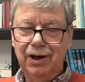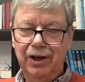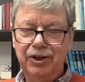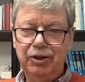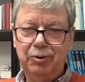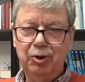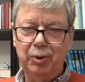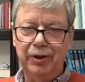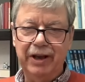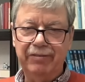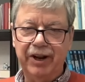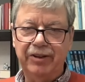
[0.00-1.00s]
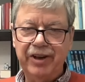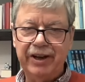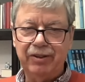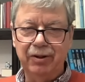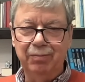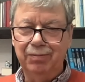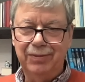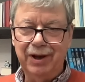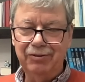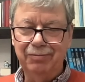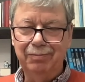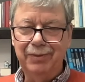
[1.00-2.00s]
And just because we'll never detect them
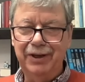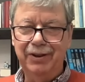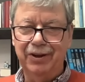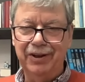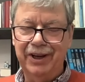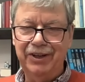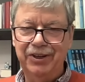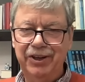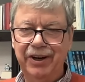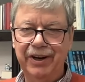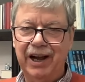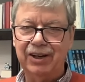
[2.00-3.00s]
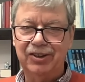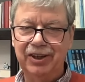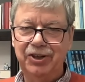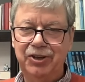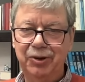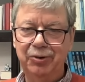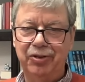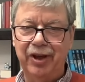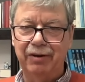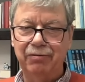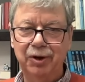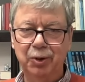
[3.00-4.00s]
doesn't mean that nature didn't actually choose
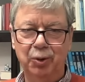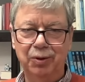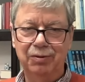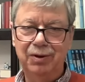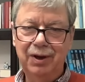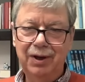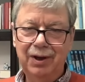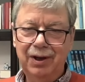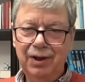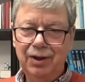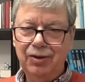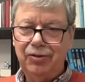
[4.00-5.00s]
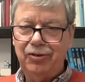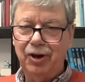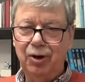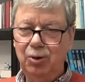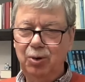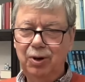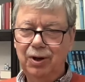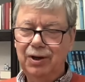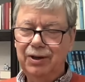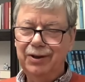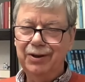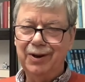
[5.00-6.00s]
that route. So,
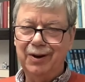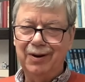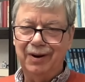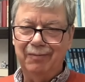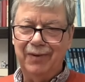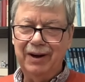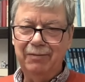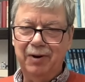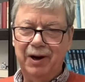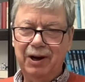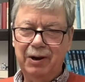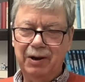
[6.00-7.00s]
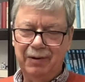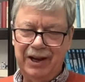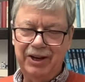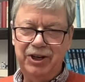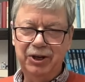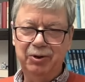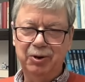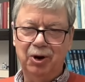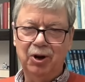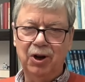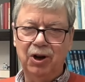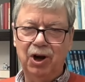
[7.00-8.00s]
you know, my, my attitude
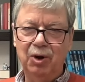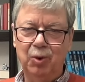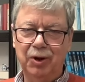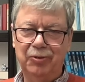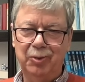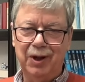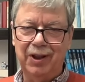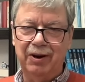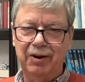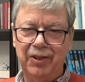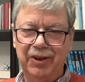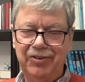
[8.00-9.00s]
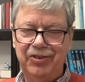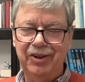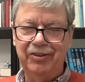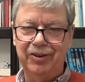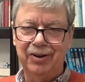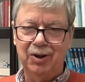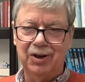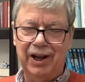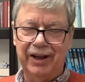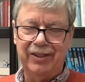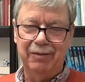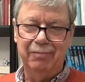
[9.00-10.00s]
all along was, well, there are these things that look like they